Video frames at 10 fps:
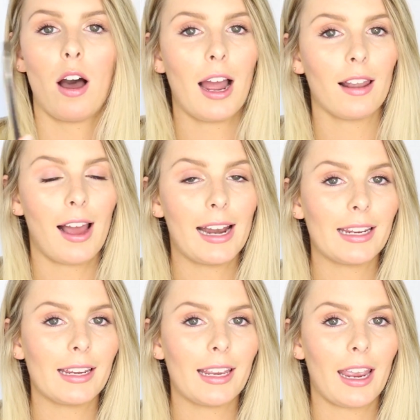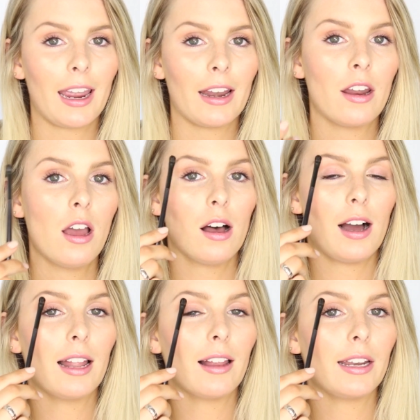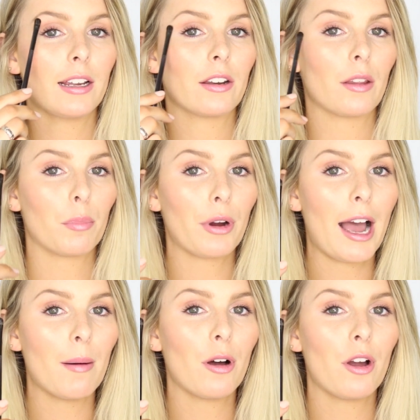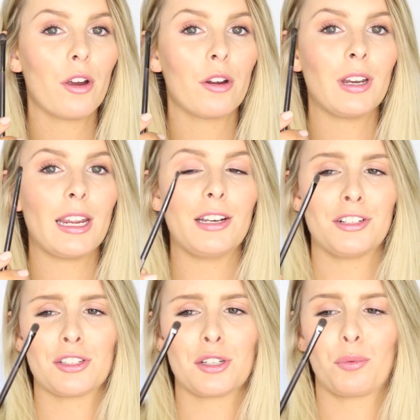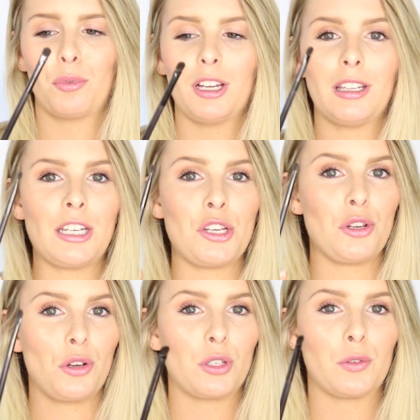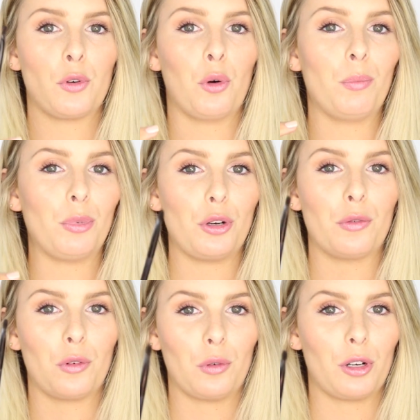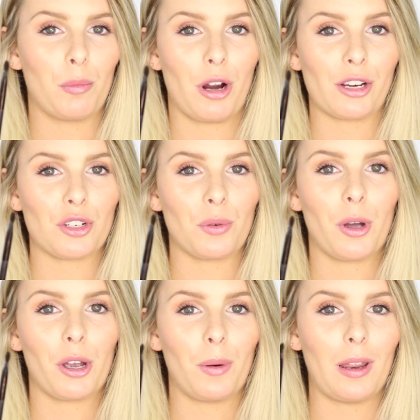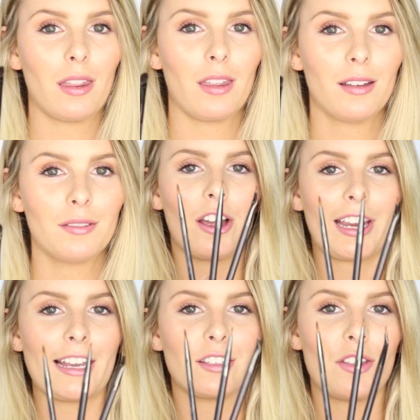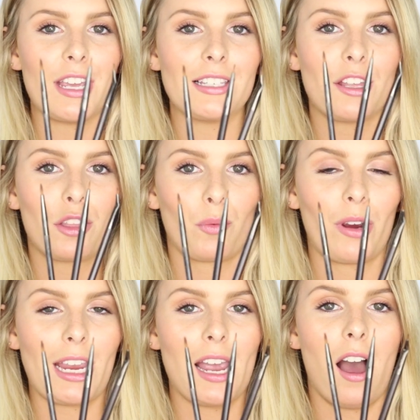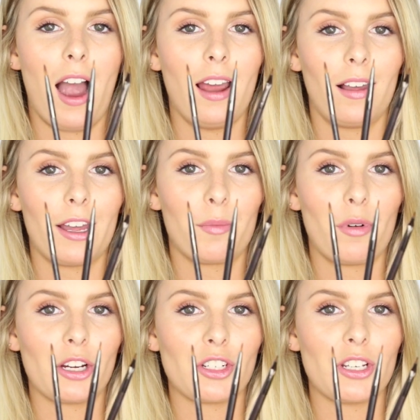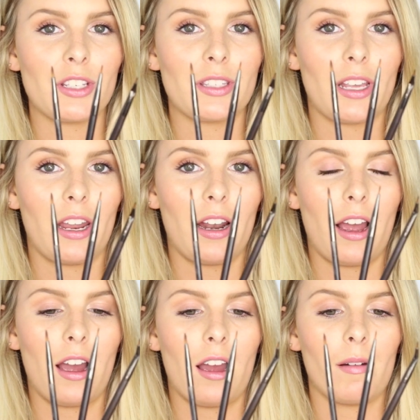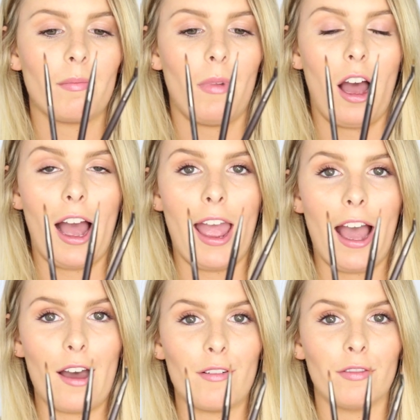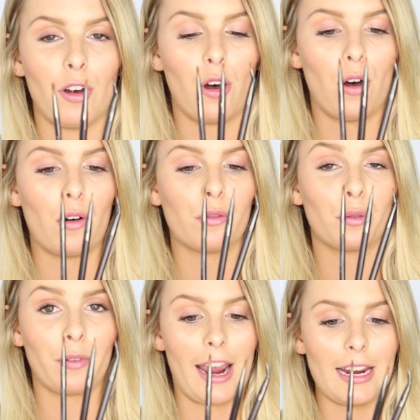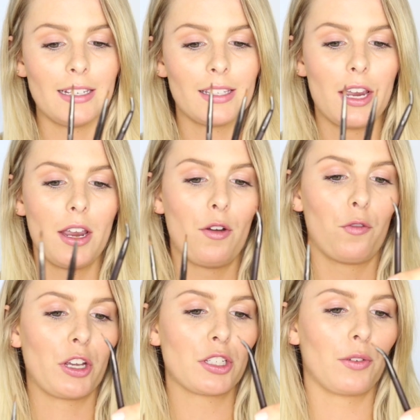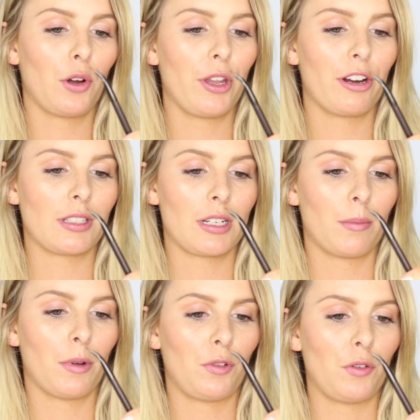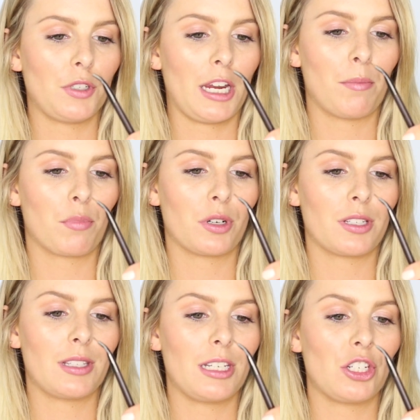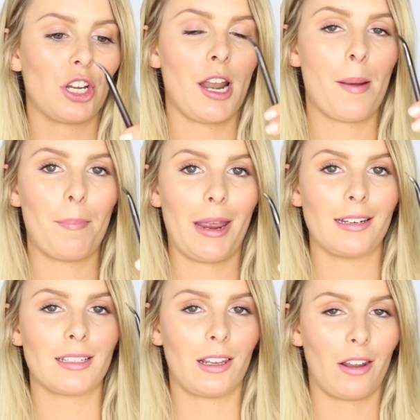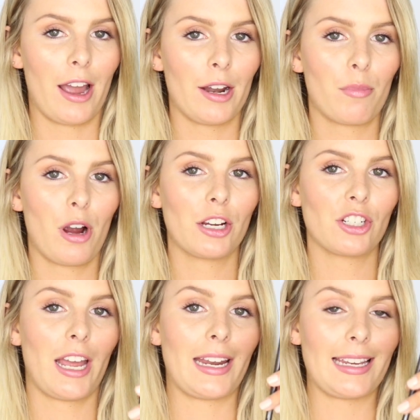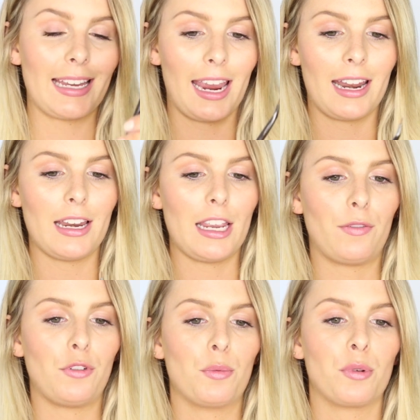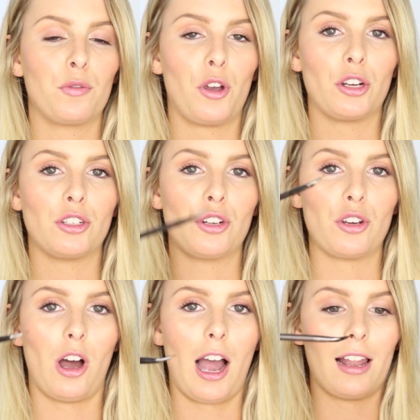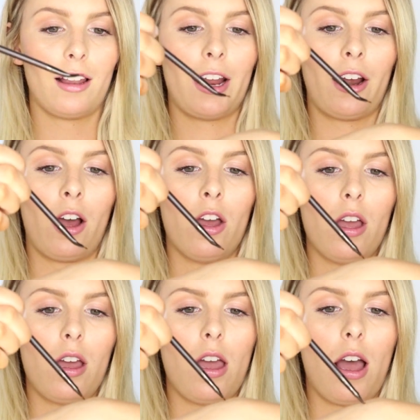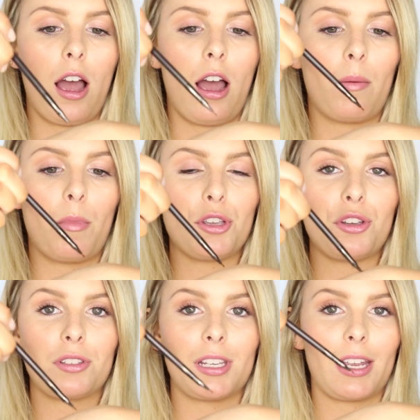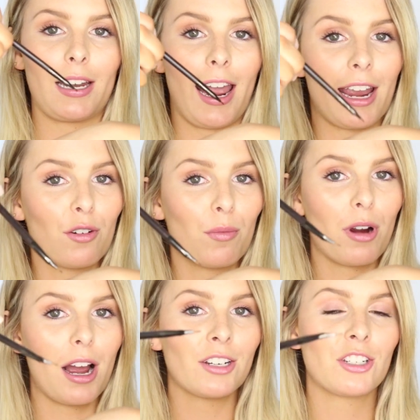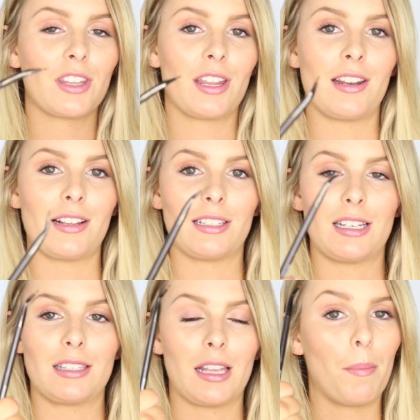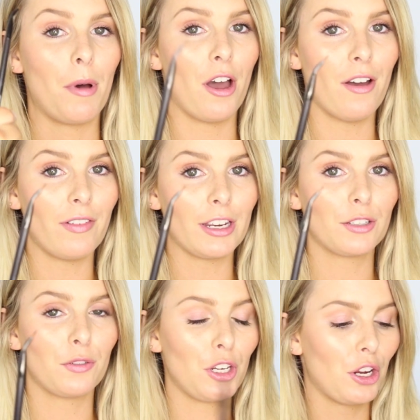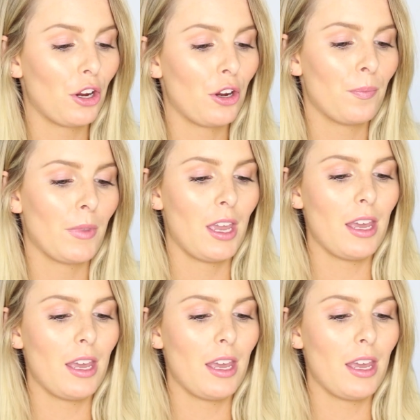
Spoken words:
highlighting again, highlighting under the brow bone. It is just a really useful, beautiful little brush to work with. Okay, so these are three eyeliner brushes that I have of Rae's. First of all, there is the number 15 Precision Bent Liner Brush. And again, if you prefer to do your eyeliner using an angle brush, then this is perfect for you.